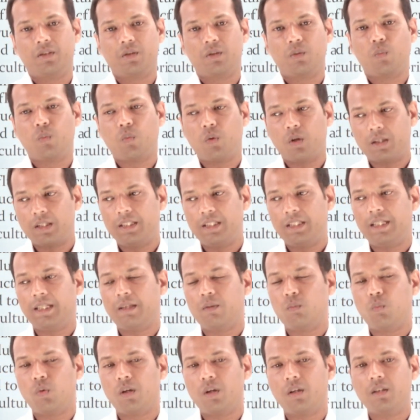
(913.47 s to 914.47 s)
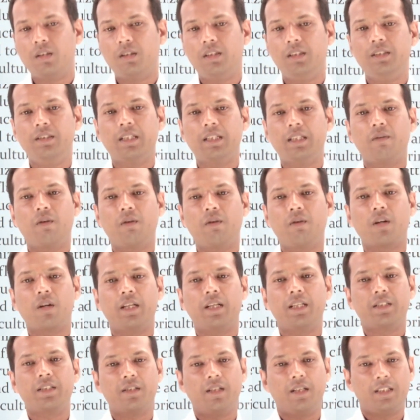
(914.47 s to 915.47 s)
So what is our
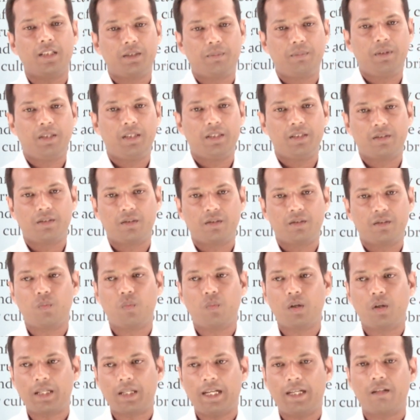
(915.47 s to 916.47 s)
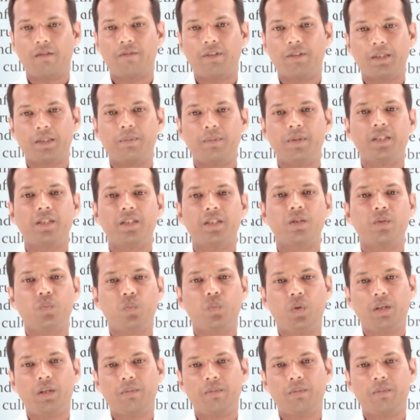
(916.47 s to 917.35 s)
organizational experience? What kind of experiences we